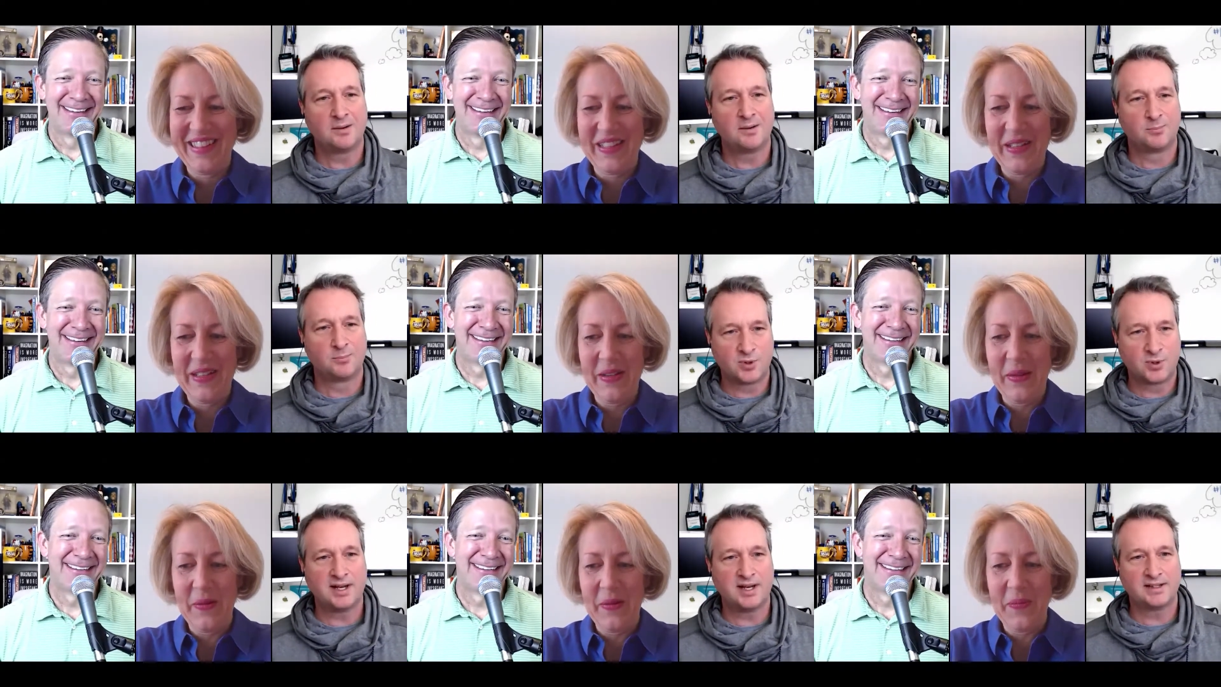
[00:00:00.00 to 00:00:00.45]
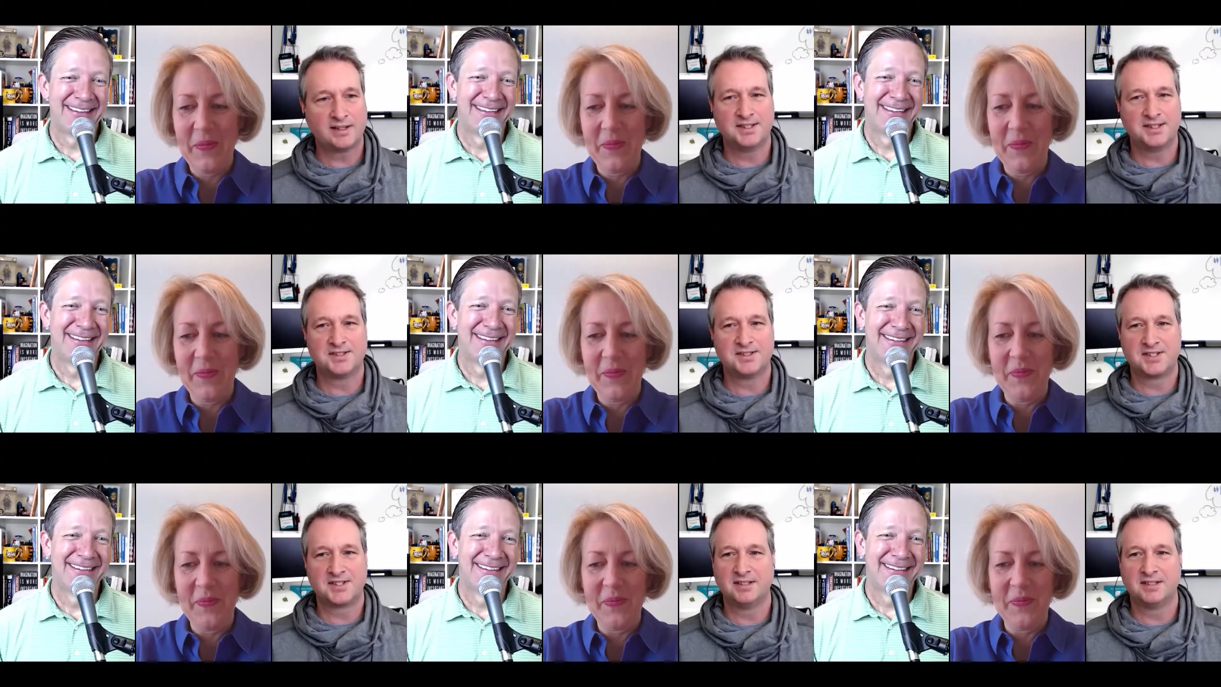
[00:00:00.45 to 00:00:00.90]
Speaker 1: Brent is
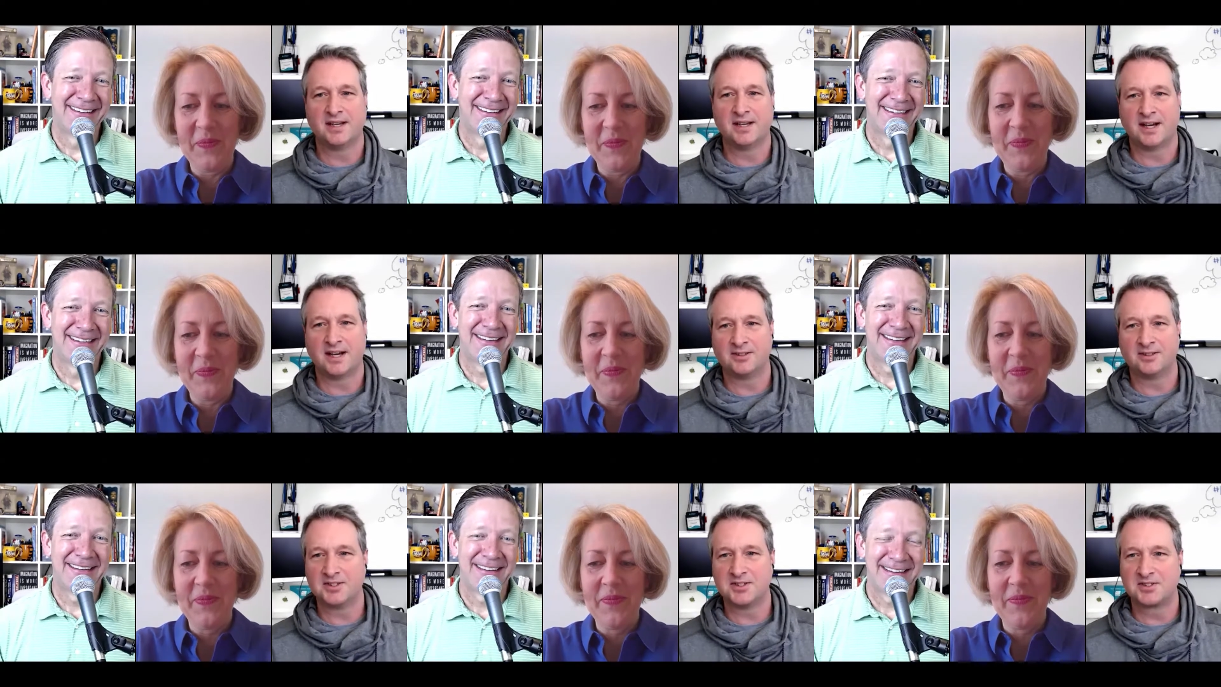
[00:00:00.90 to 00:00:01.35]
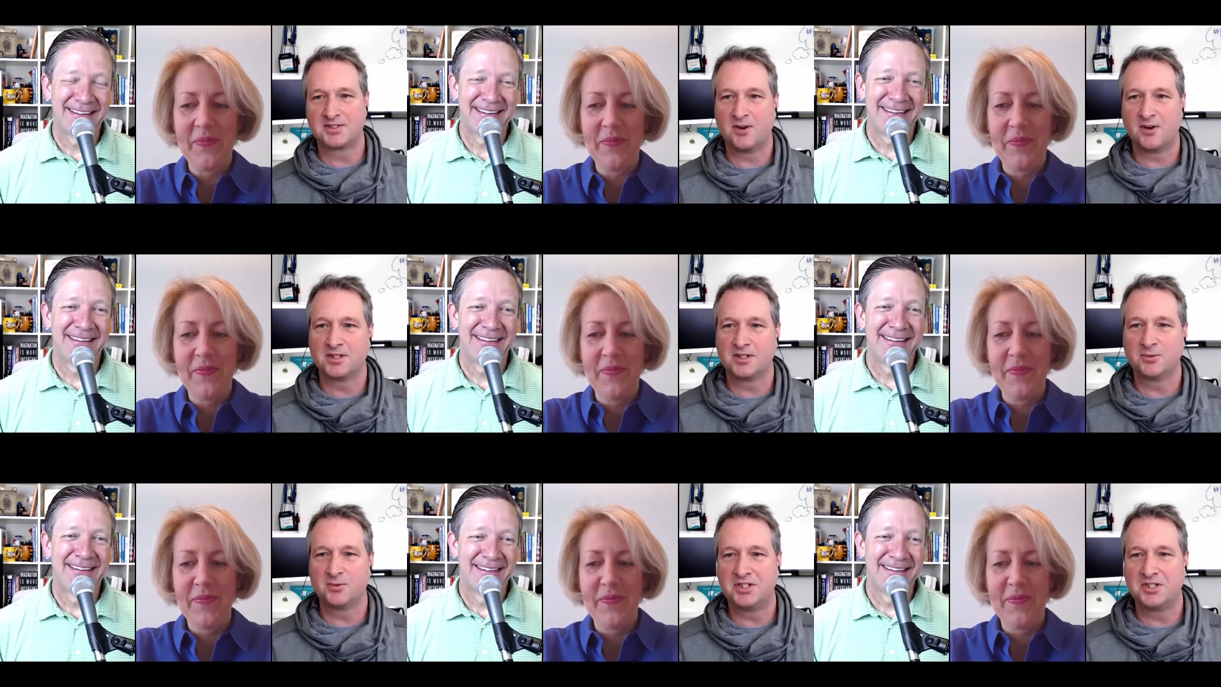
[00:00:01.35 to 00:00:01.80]
in Arizona,
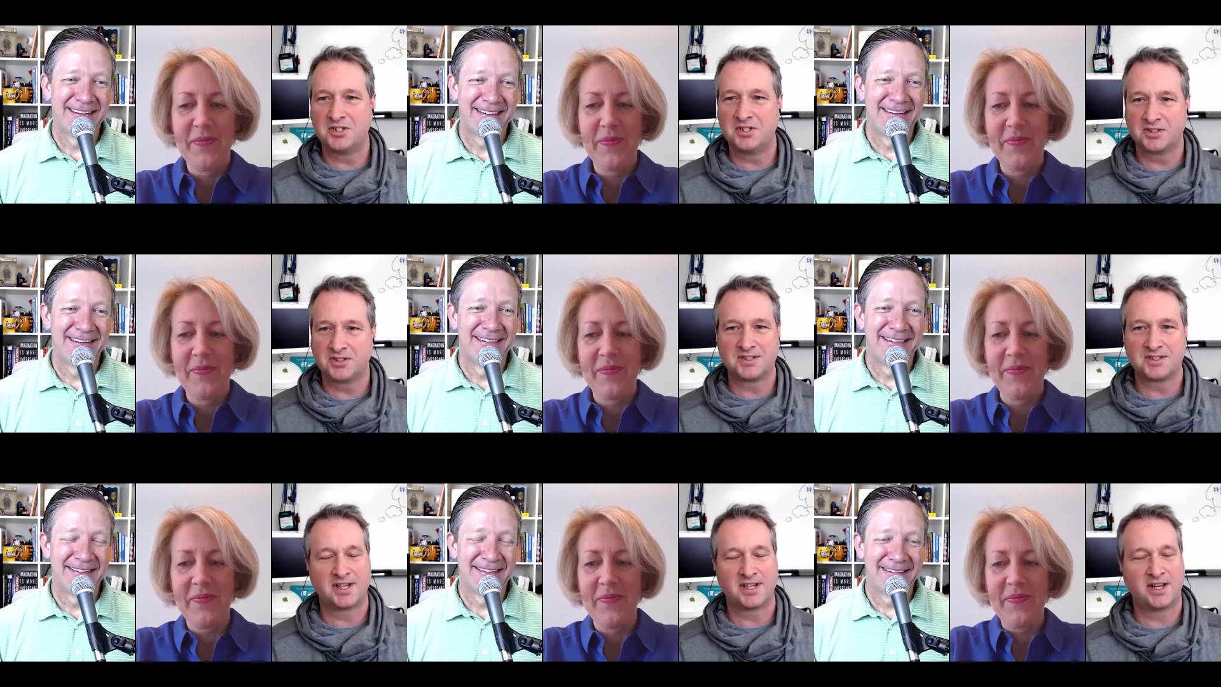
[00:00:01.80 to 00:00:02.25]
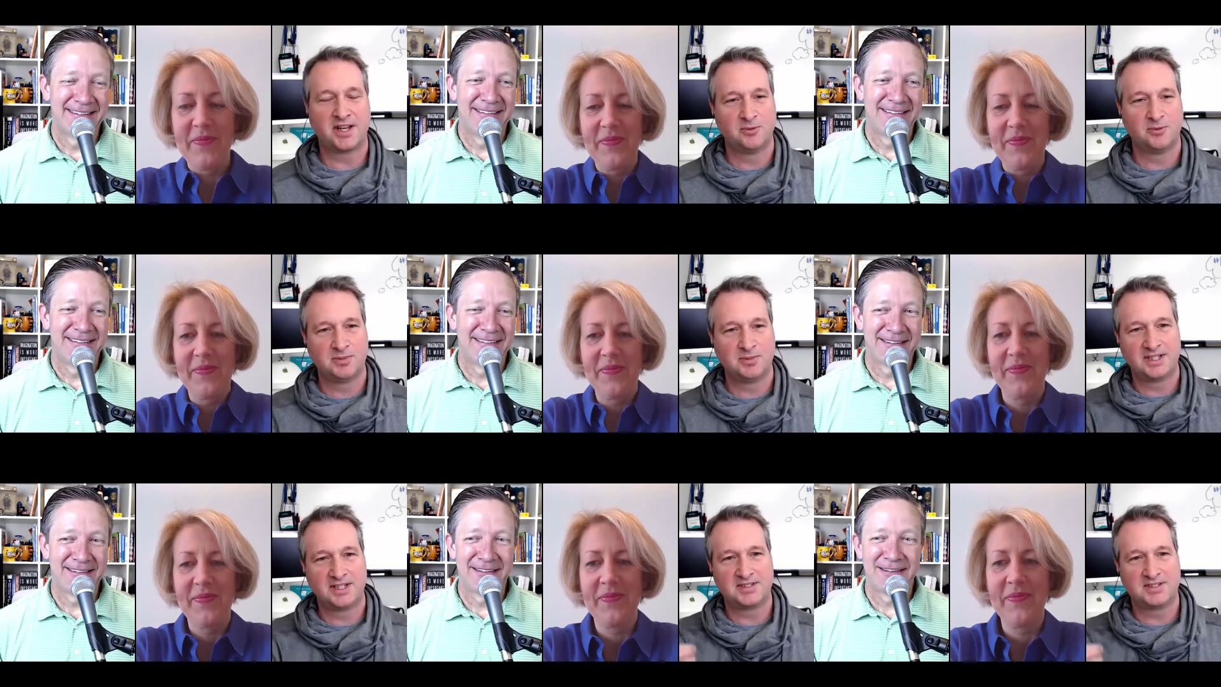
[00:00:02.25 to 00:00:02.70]
which you can tell because
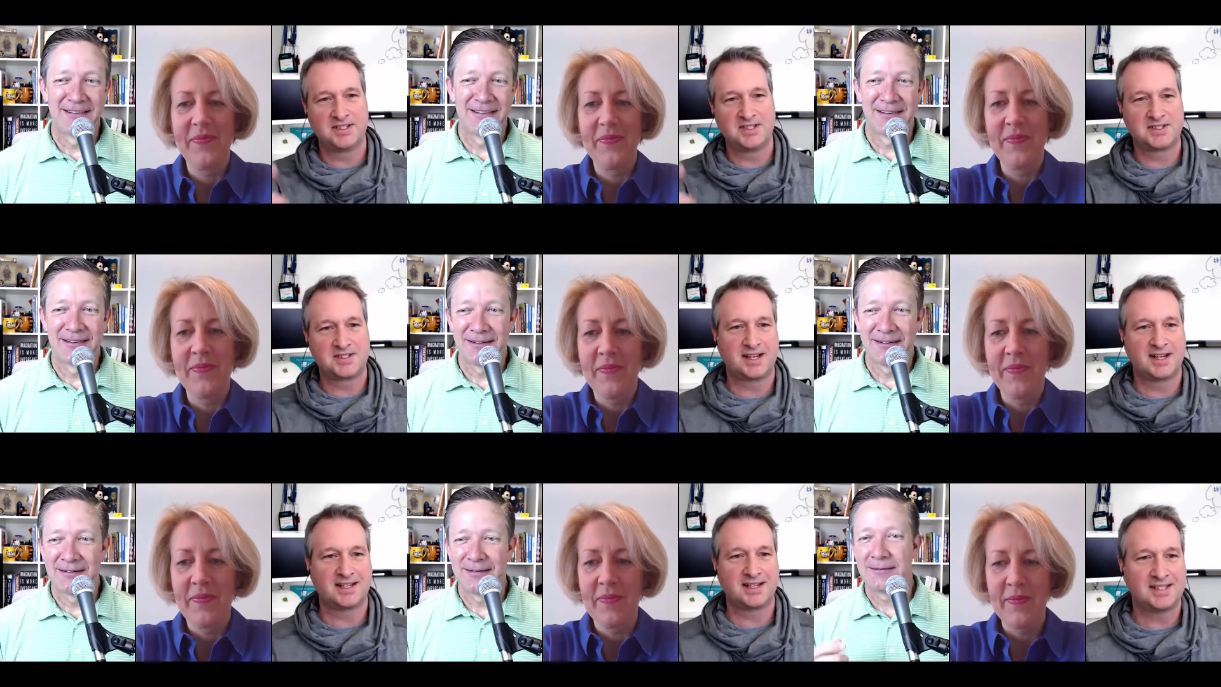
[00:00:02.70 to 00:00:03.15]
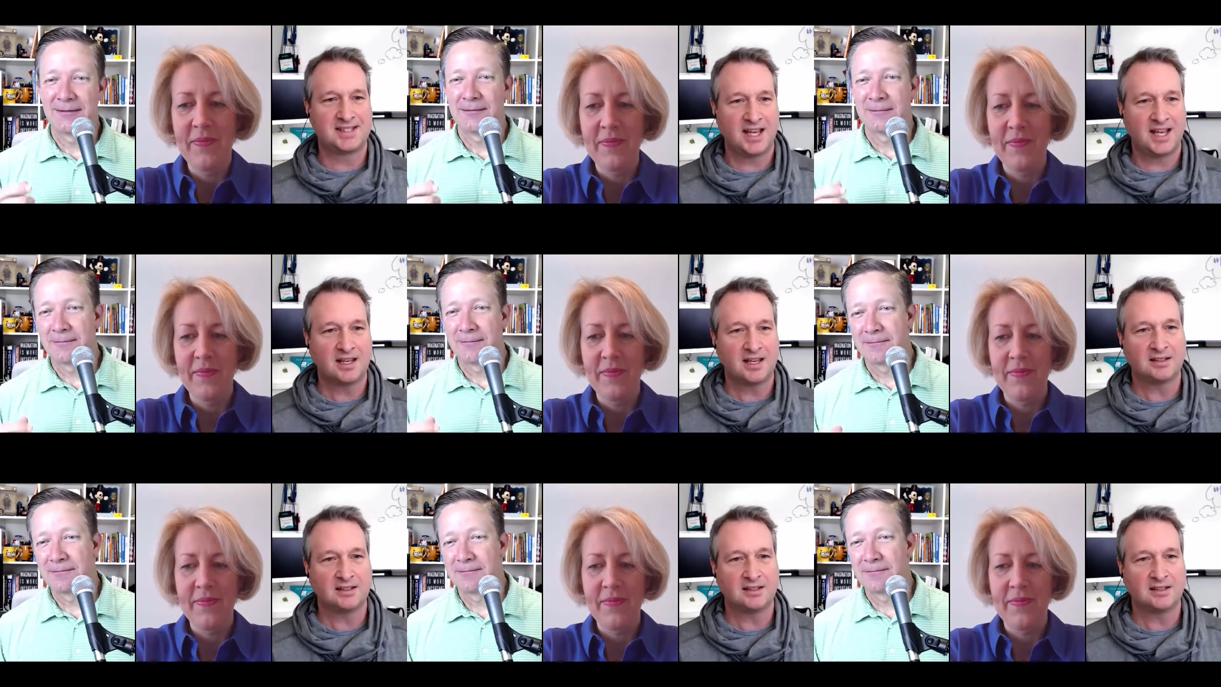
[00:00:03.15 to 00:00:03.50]
he's got a tan.